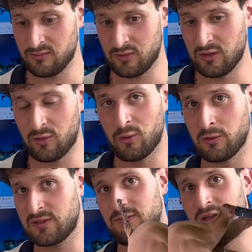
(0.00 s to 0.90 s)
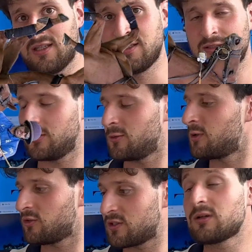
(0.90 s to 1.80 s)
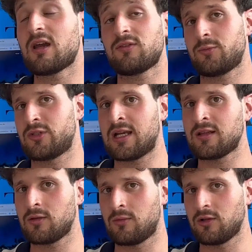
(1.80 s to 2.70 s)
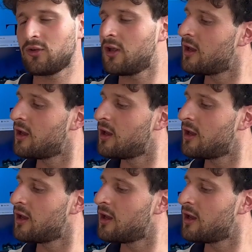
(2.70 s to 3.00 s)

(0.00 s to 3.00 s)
or the horse flies into your watch. So you have to protect the watch.